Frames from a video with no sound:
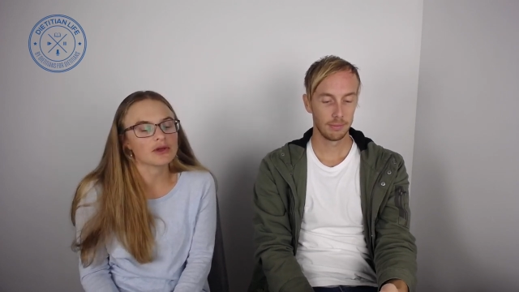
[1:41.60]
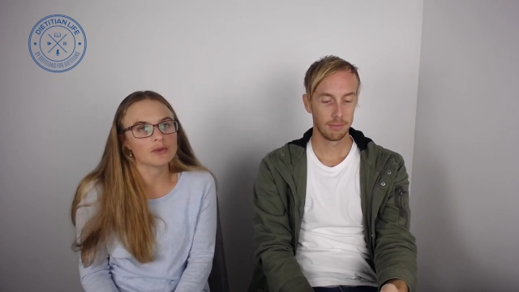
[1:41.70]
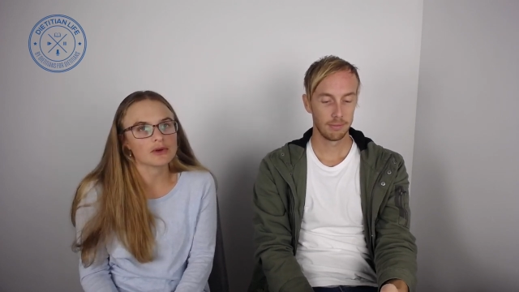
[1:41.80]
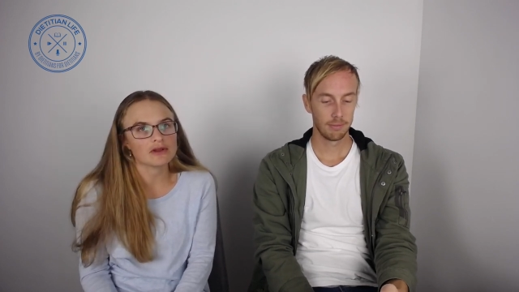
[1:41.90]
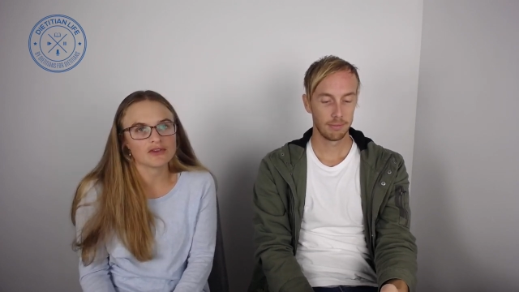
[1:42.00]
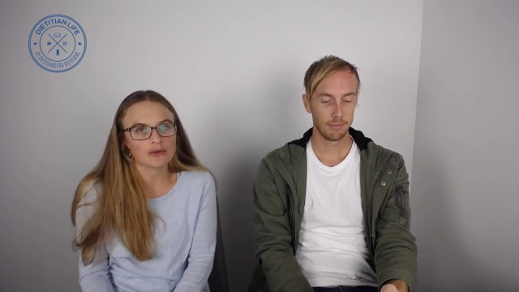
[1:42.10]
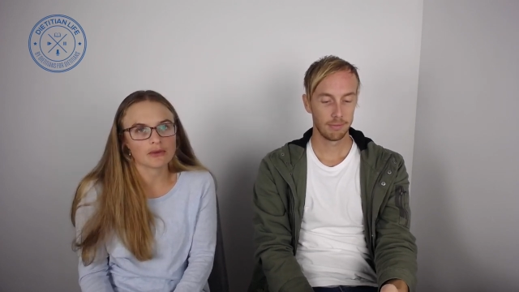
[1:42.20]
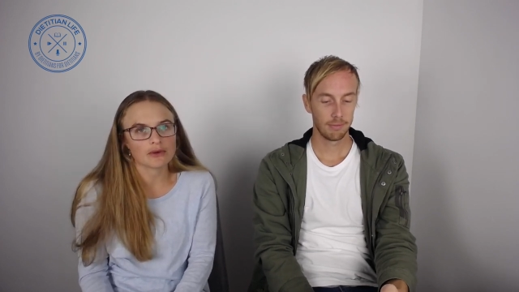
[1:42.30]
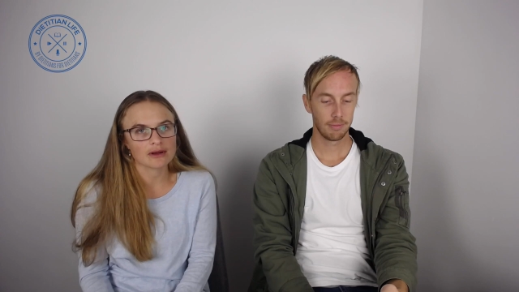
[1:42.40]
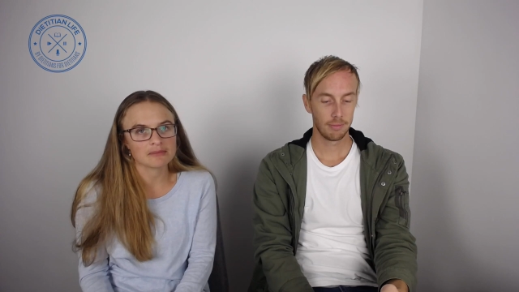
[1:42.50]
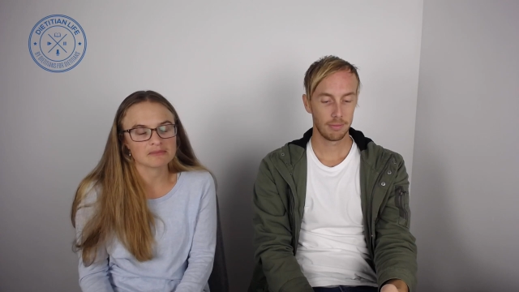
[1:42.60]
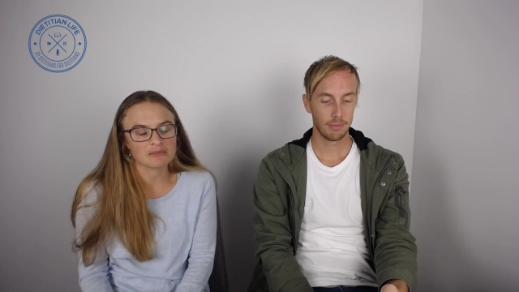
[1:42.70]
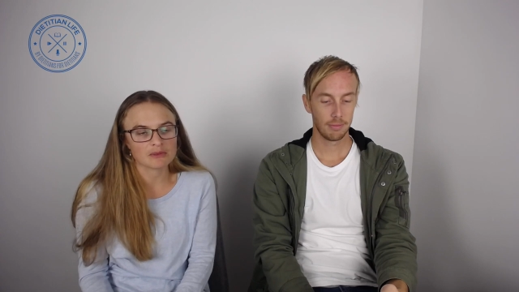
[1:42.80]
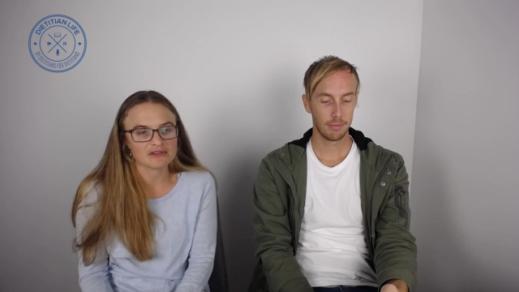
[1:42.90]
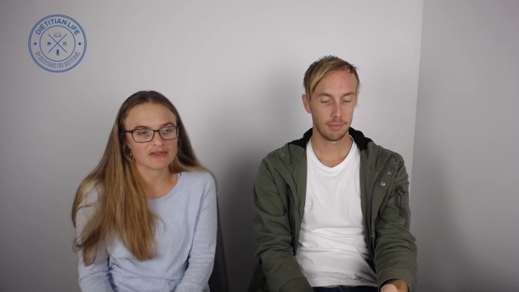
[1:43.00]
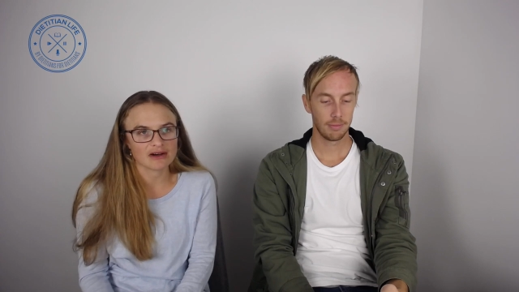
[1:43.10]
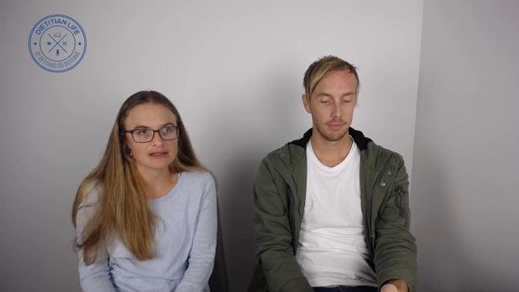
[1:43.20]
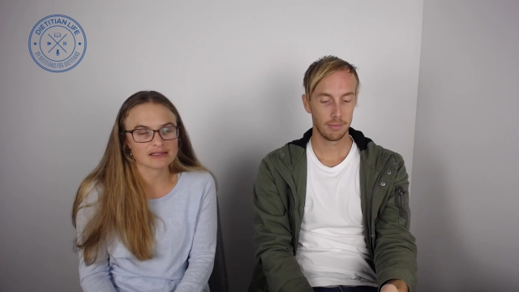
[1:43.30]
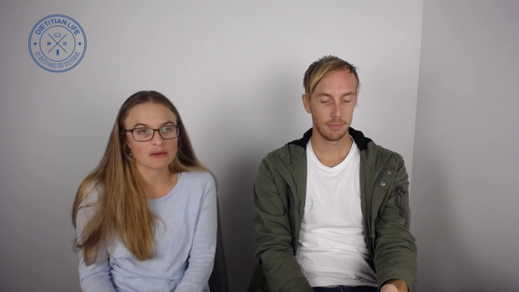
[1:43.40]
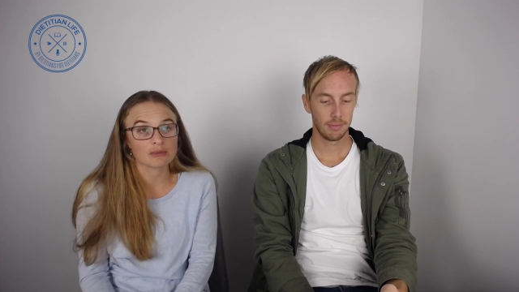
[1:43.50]
Speaker 1: you would if you were on a
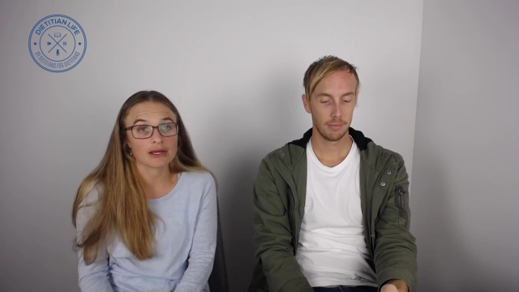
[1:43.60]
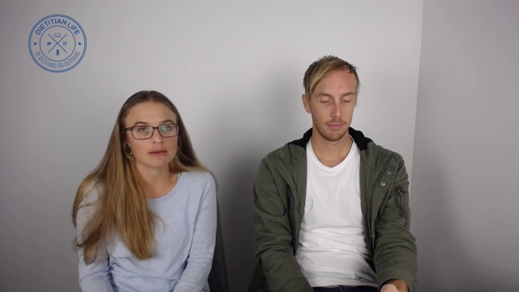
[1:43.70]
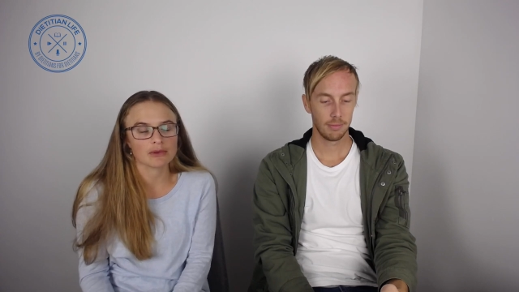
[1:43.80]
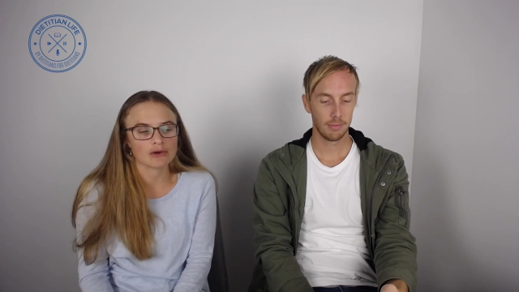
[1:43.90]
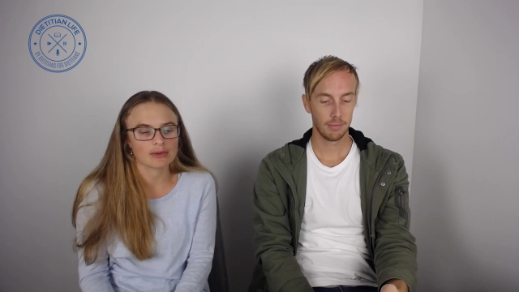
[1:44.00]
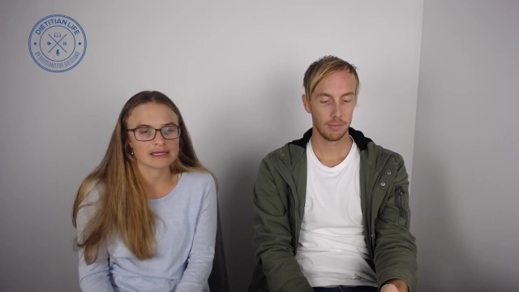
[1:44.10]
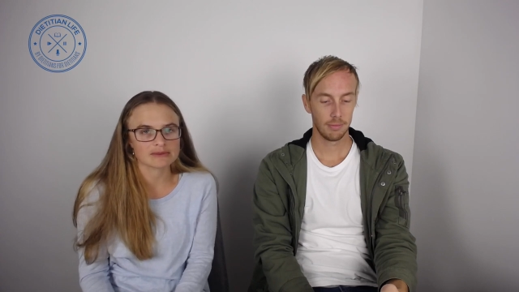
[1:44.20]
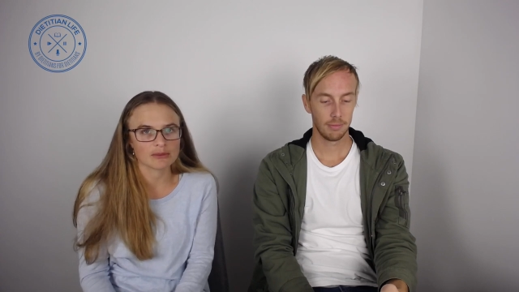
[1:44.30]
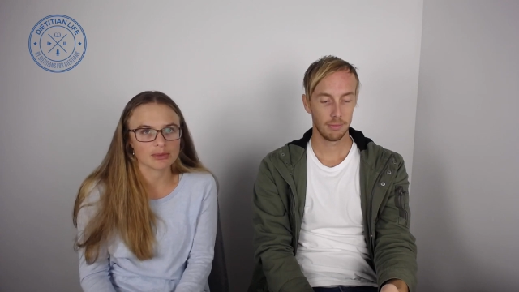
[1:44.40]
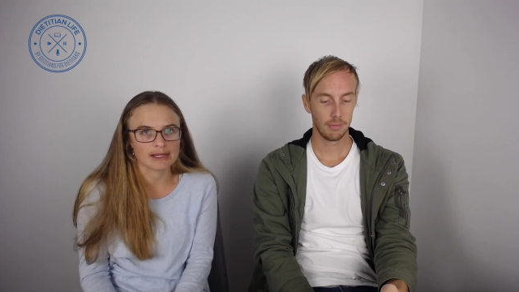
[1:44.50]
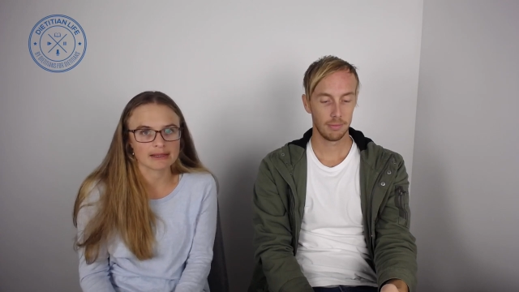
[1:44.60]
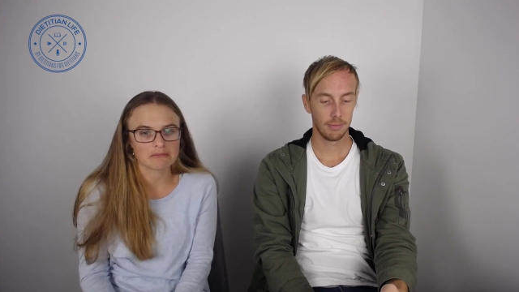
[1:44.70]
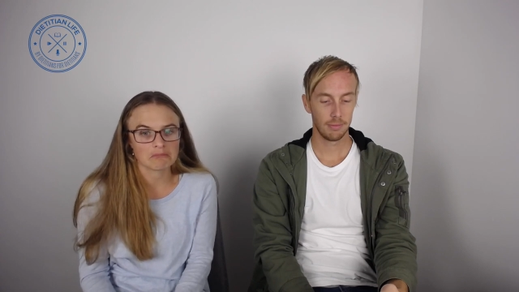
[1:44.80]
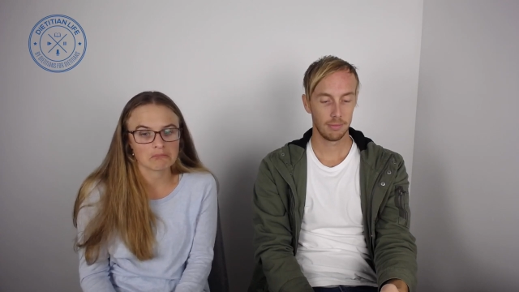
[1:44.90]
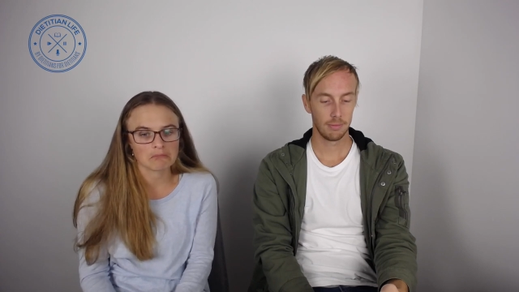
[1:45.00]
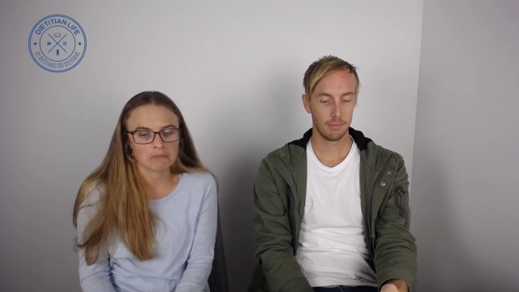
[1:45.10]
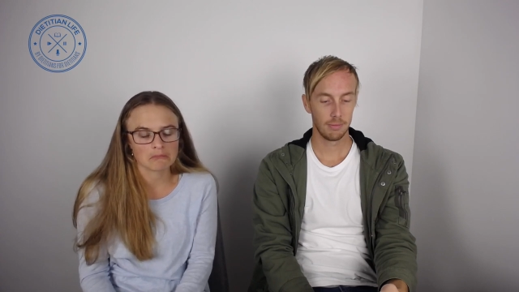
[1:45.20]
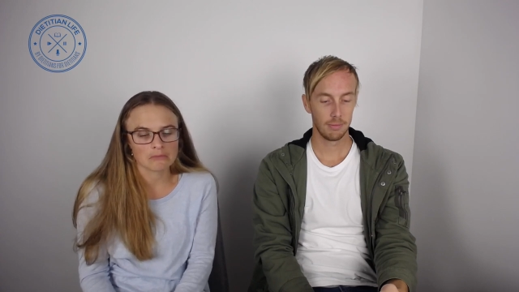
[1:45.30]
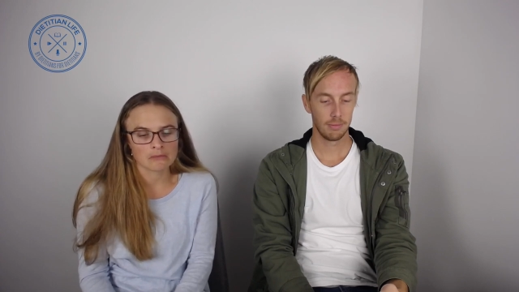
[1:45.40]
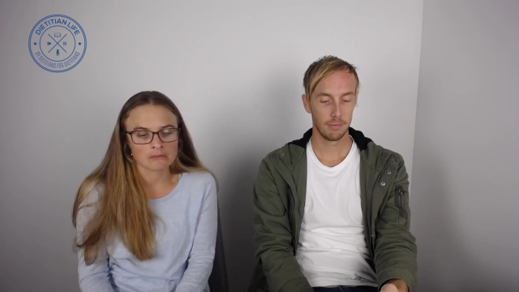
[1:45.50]
OptiFast complete meal replacement plan.
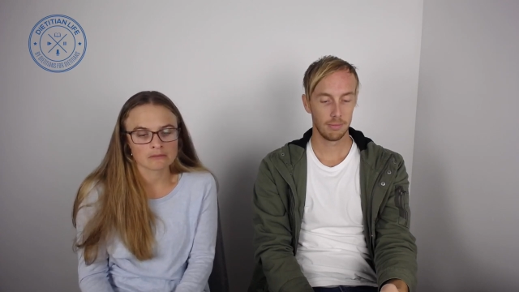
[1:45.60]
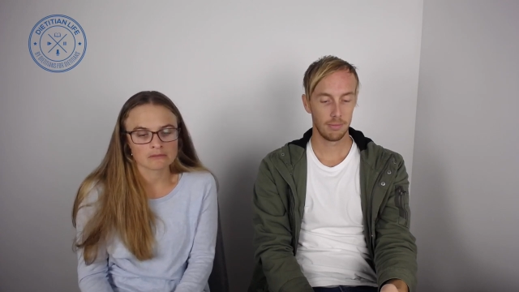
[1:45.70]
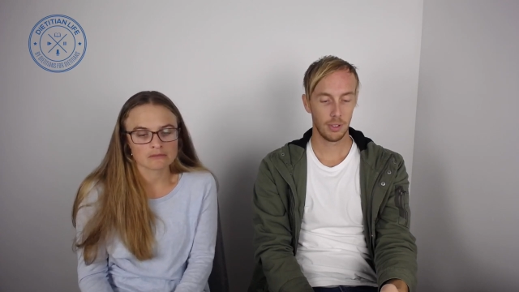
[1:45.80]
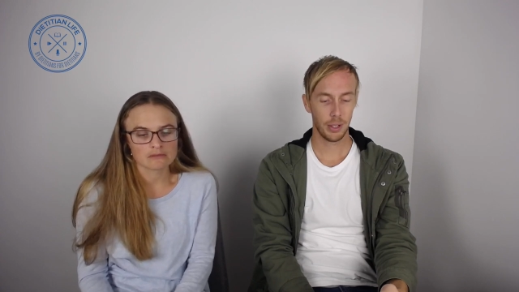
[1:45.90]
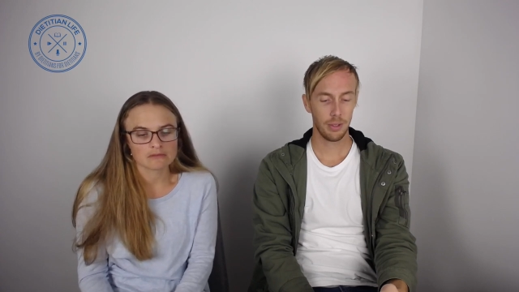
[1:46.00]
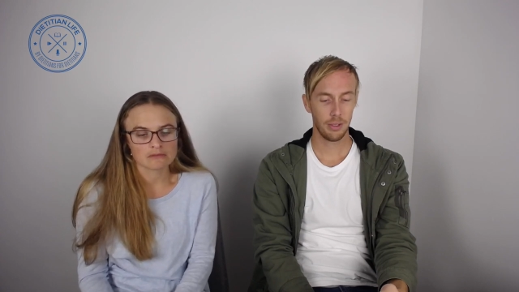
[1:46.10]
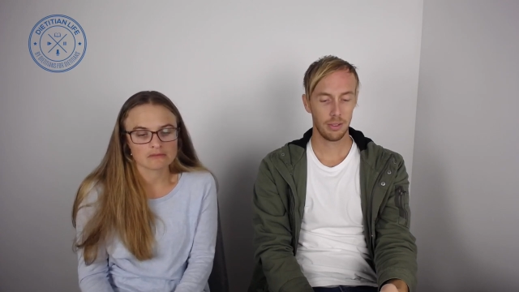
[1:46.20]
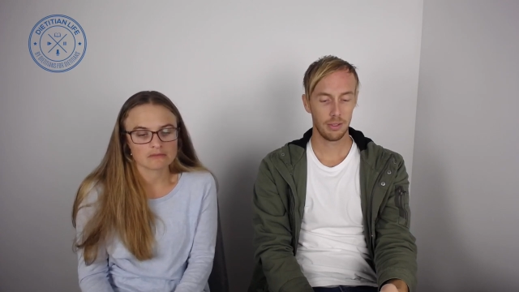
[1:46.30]
Speaker 2: No.